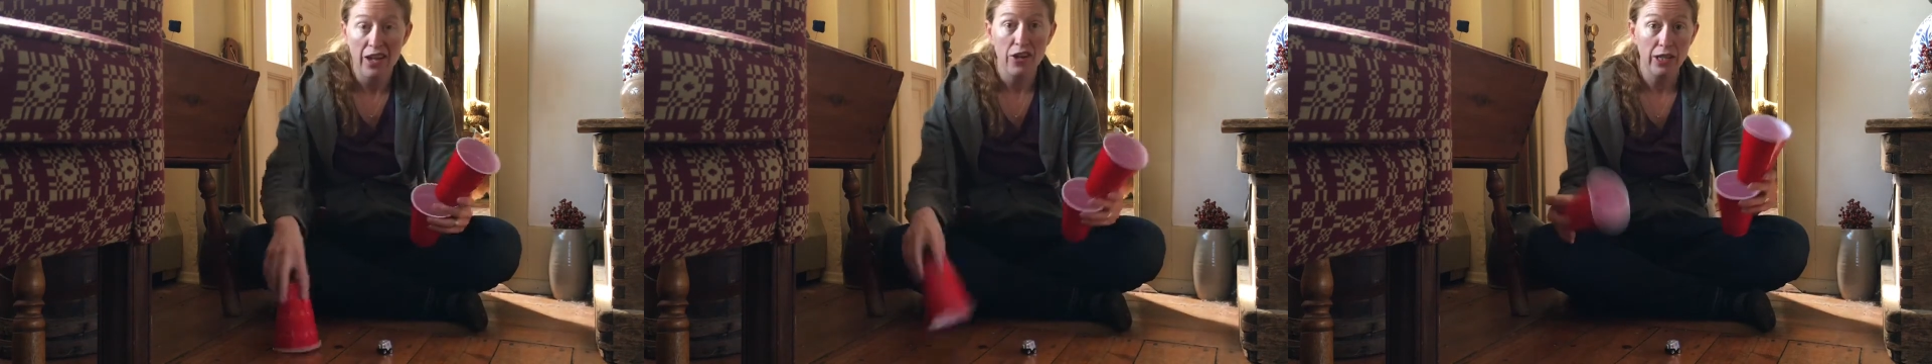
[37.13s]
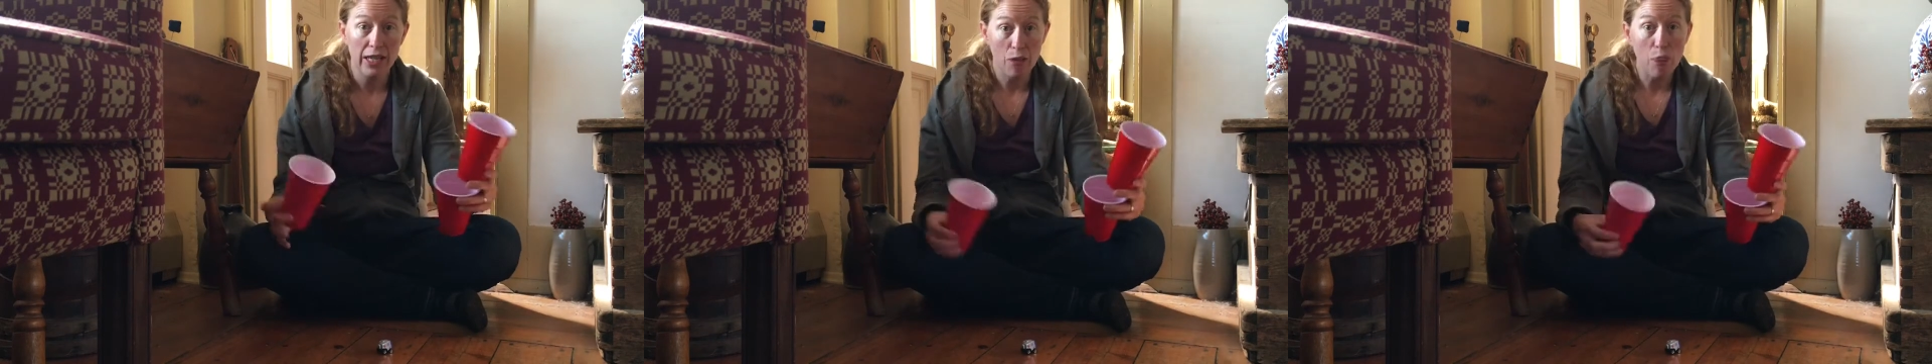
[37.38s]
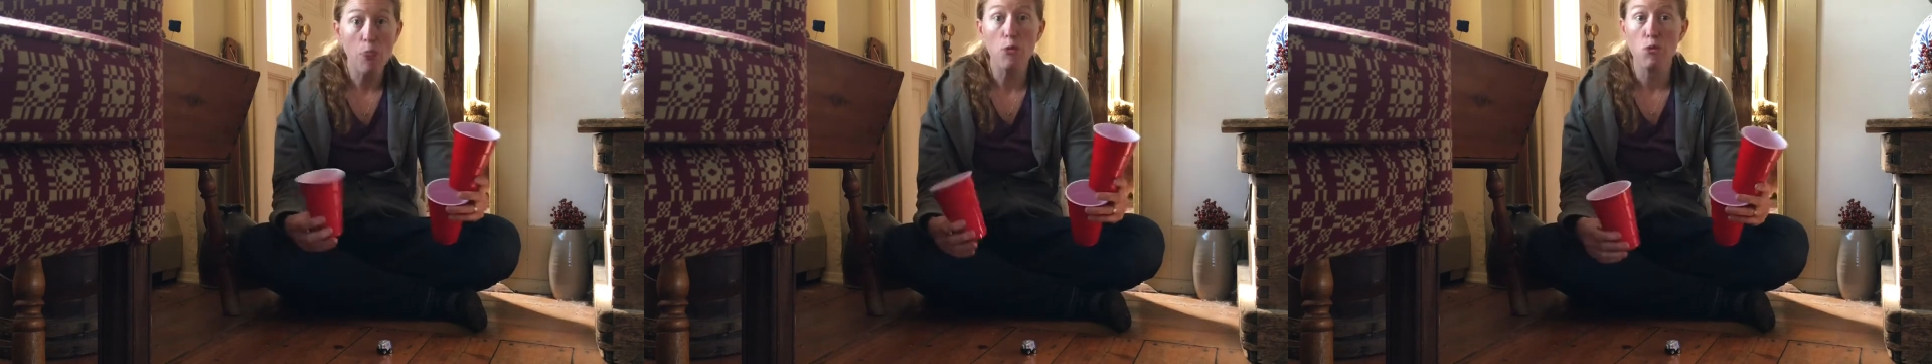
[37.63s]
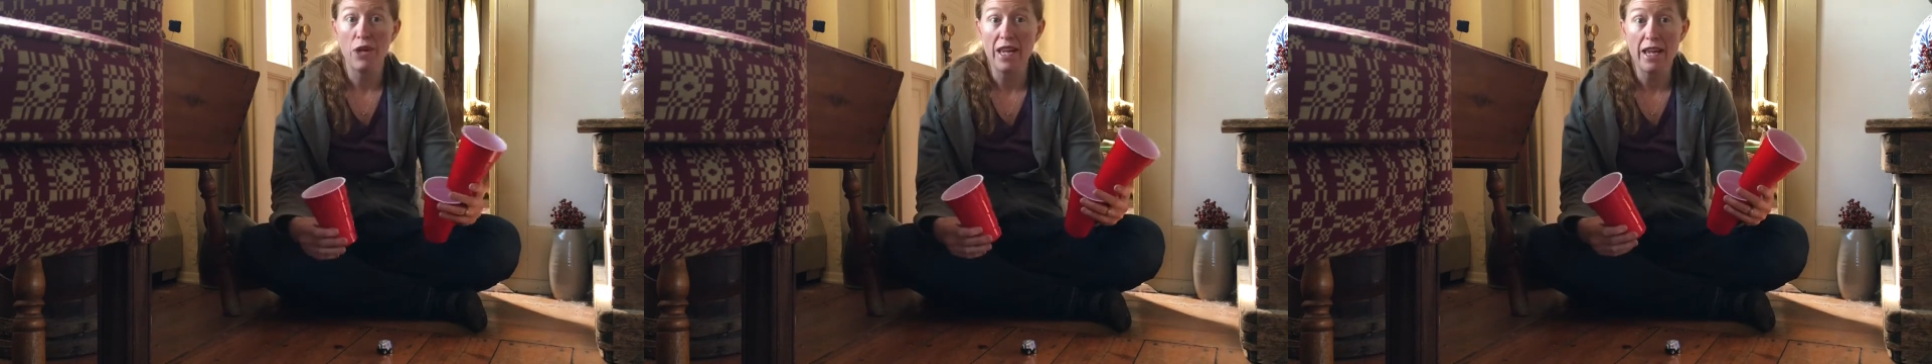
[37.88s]
You need
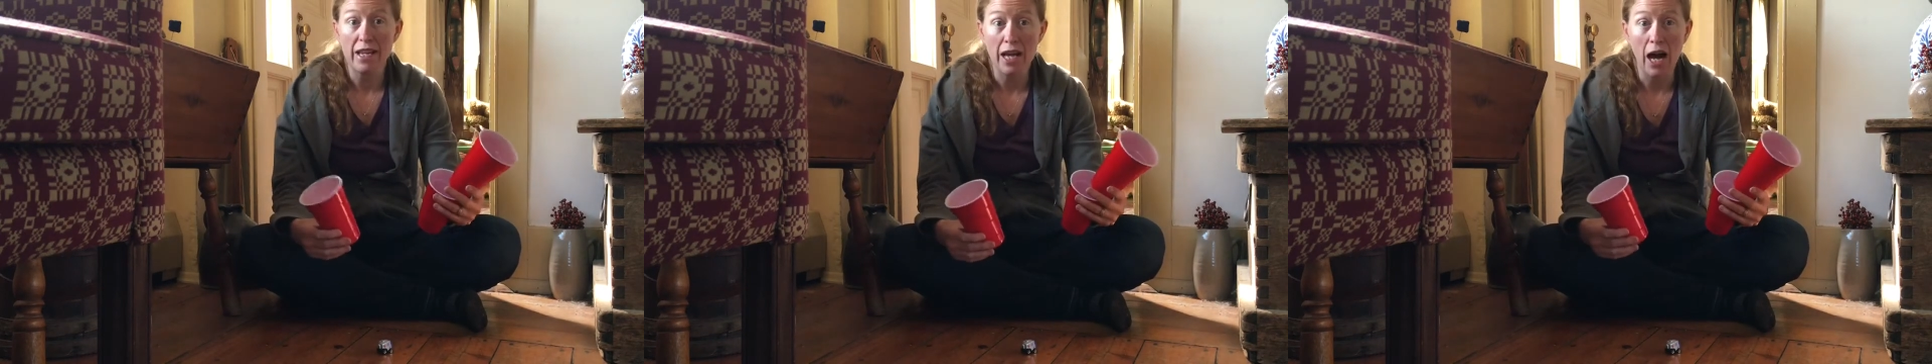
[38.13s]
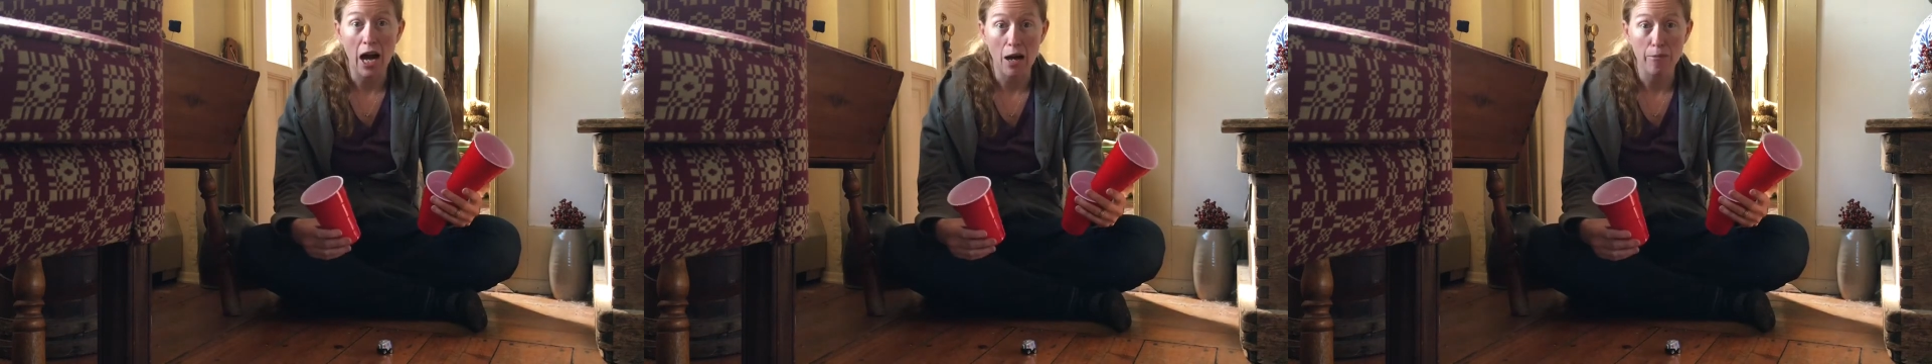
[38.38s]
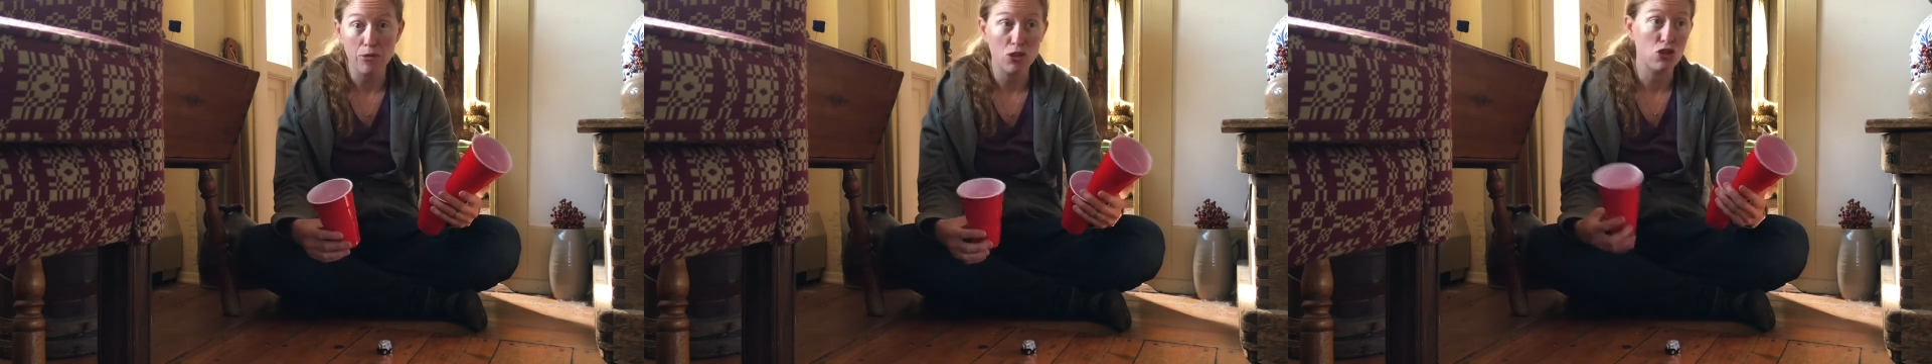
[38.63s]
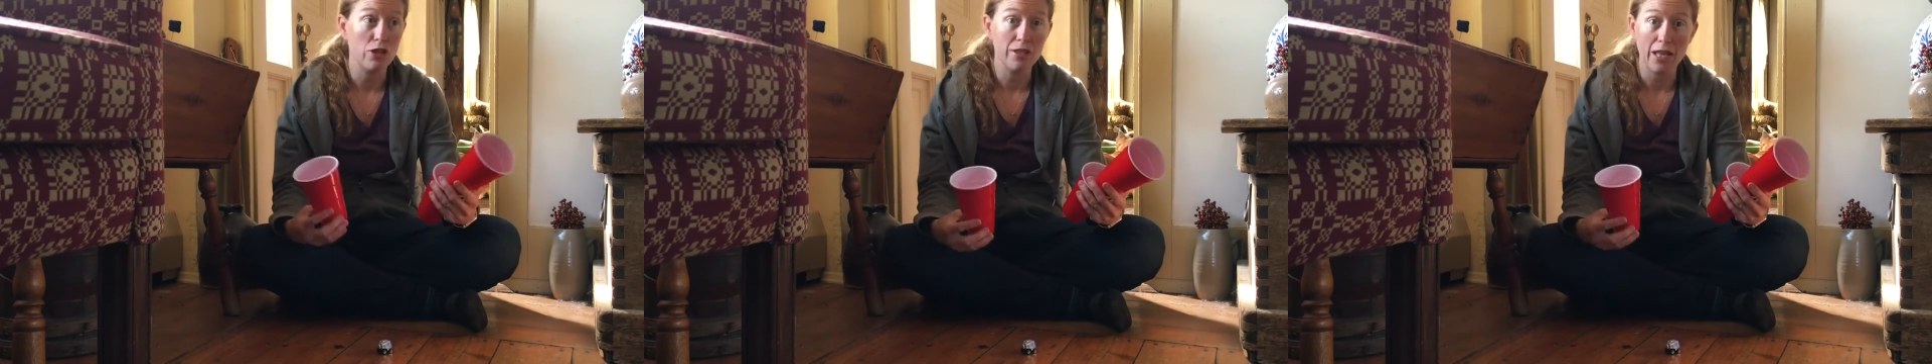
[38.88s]
3 cups,
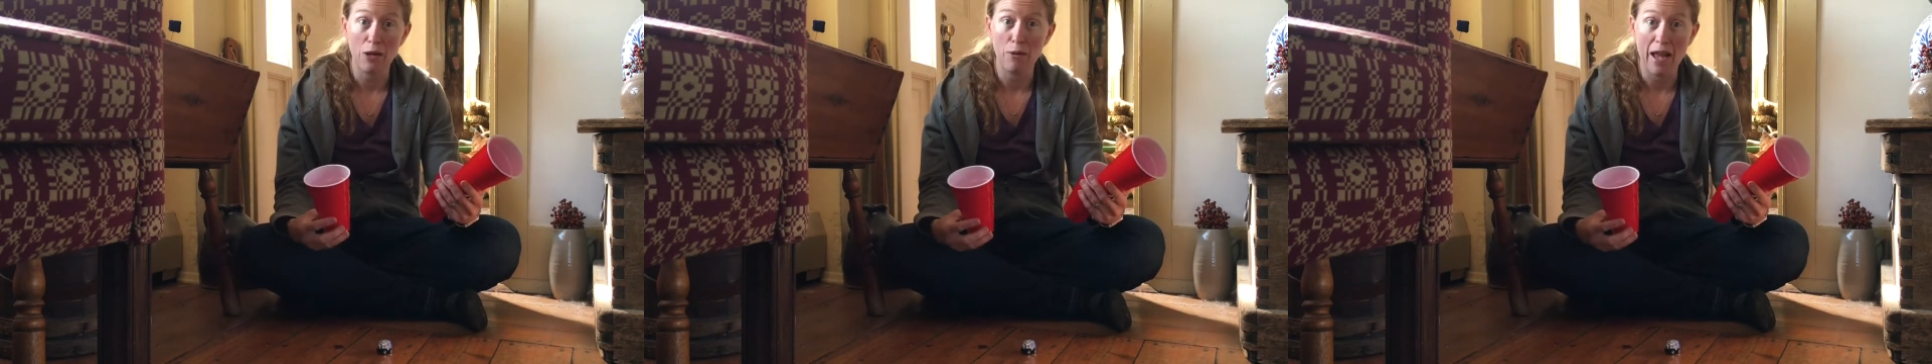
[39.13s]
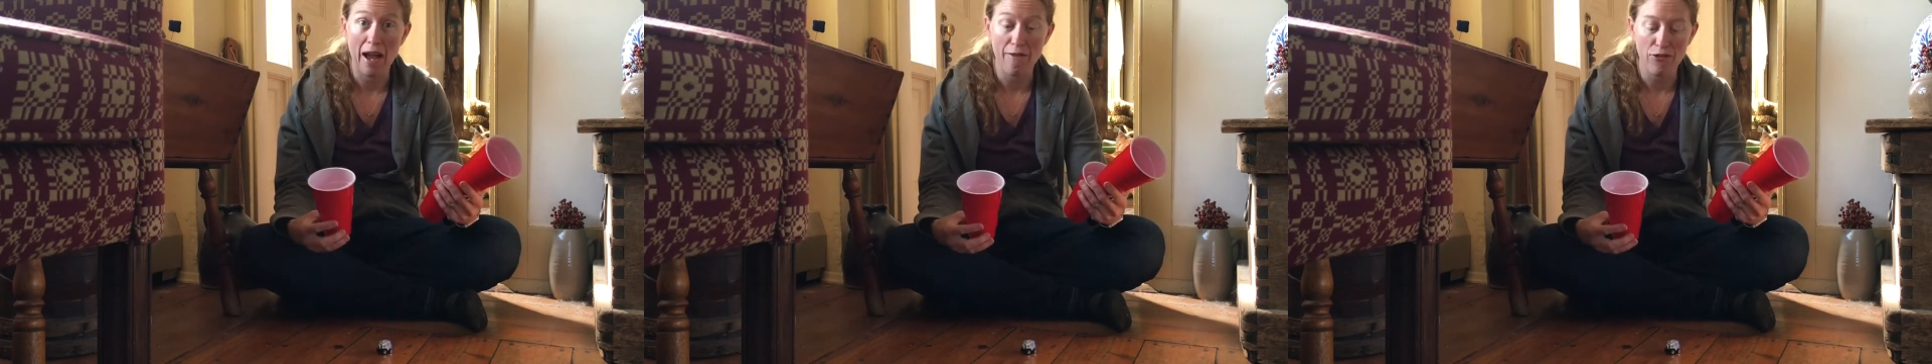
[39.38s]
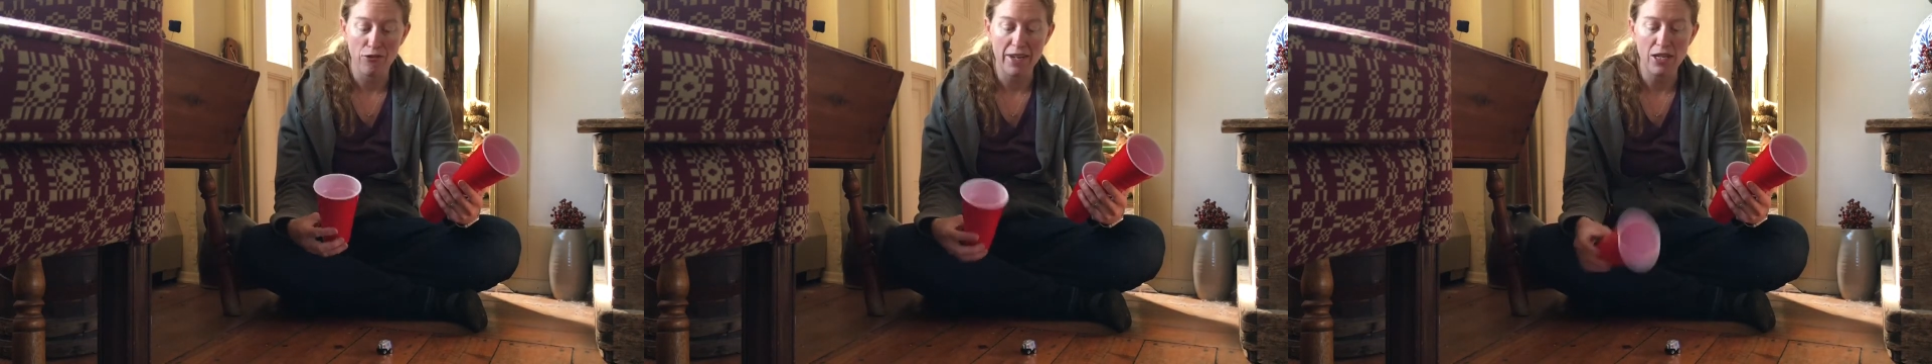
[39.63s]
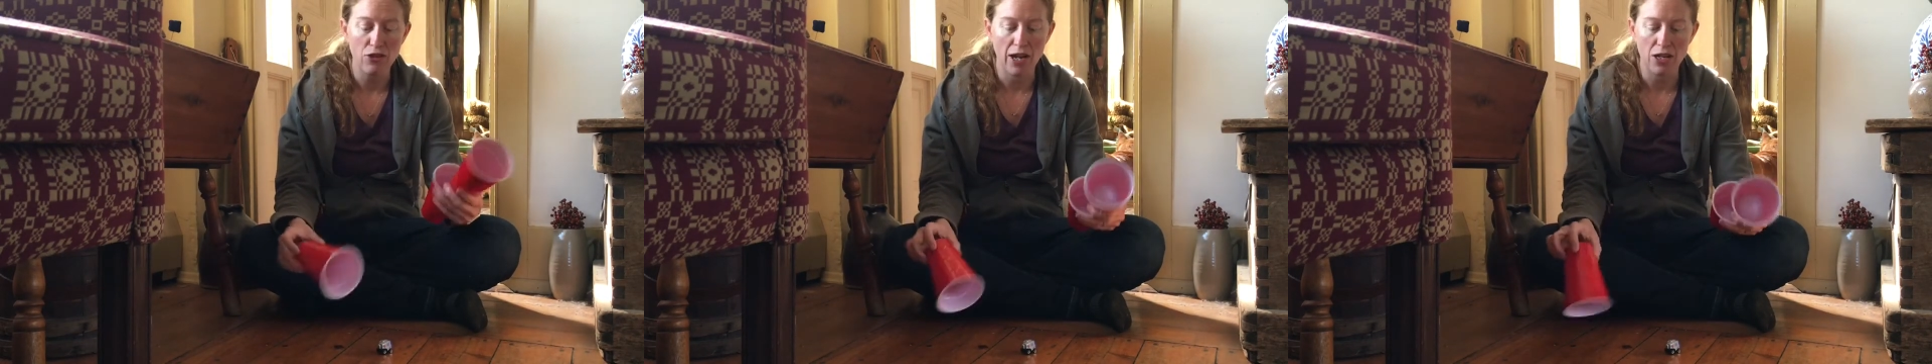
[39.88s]
just like we have
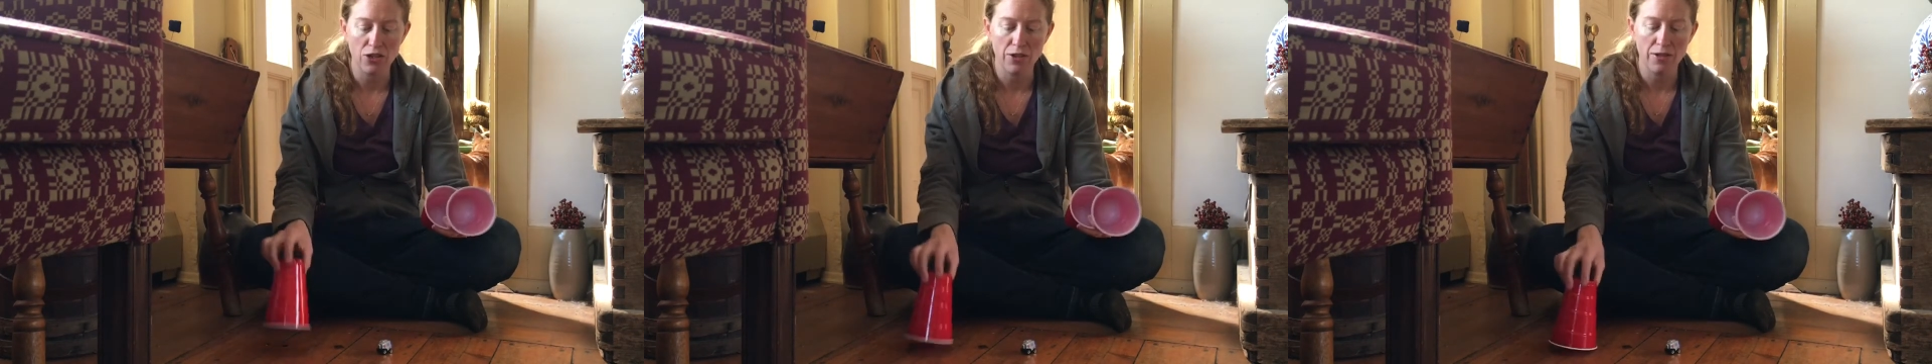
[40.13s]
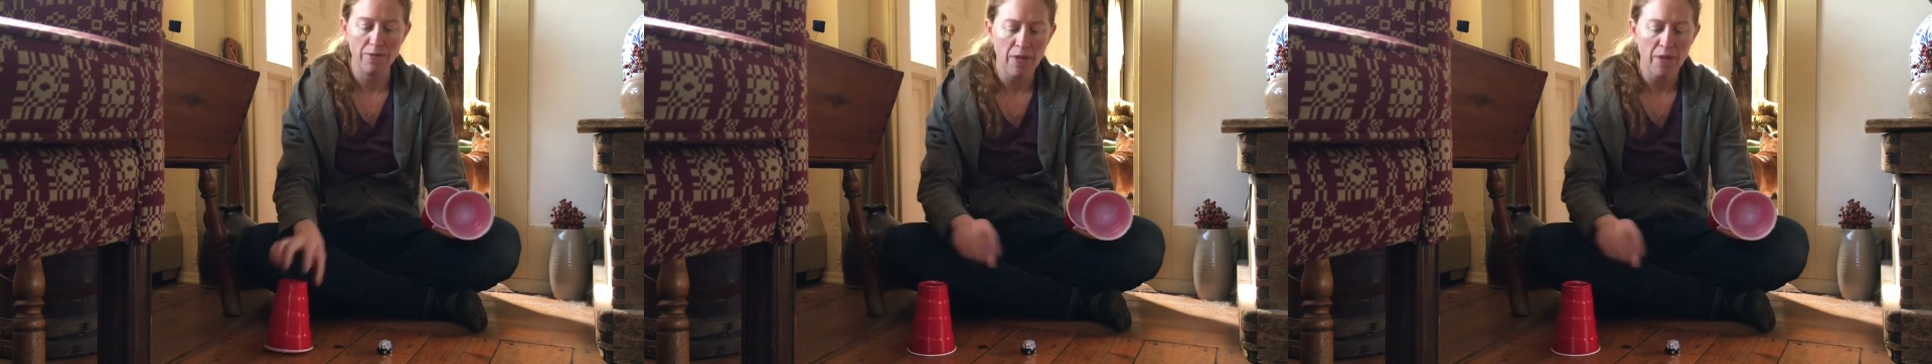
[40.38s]
3 treasures.